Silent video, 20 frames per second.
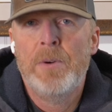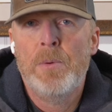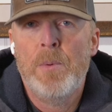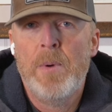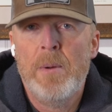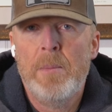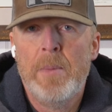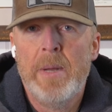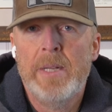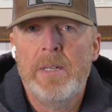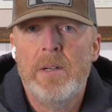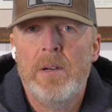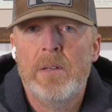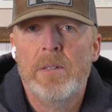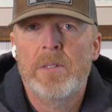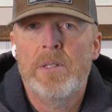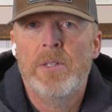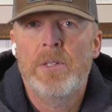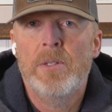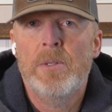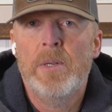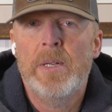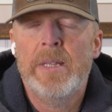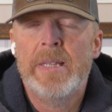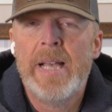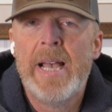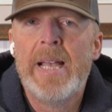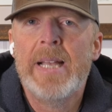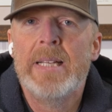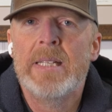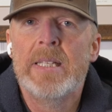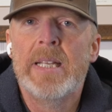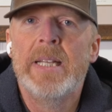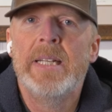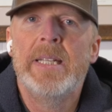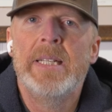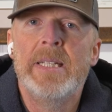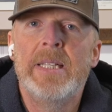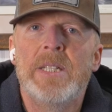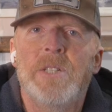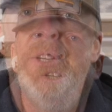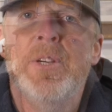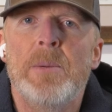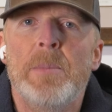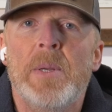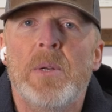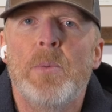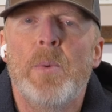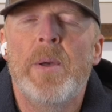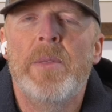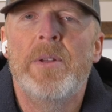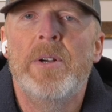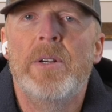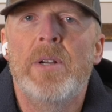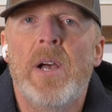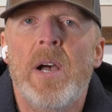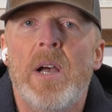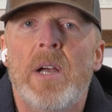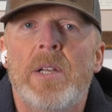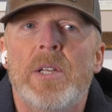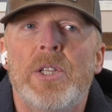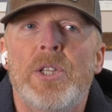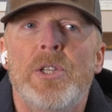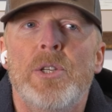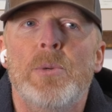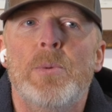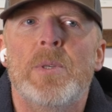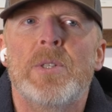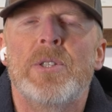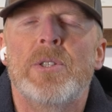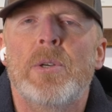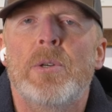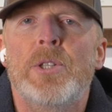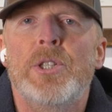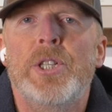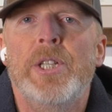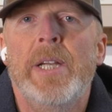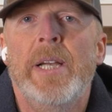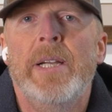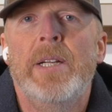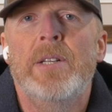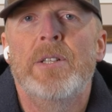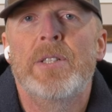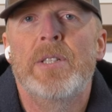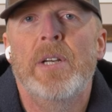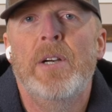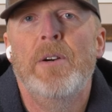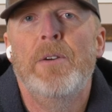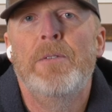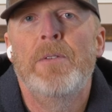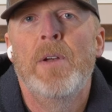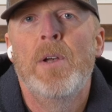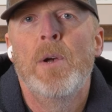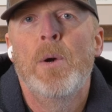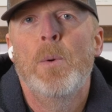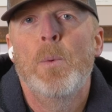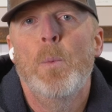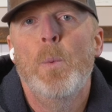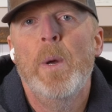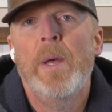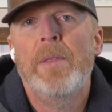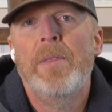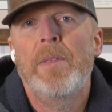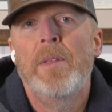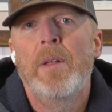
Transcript: want my dog to do it? And that is going to determine whether or not you associate yourself with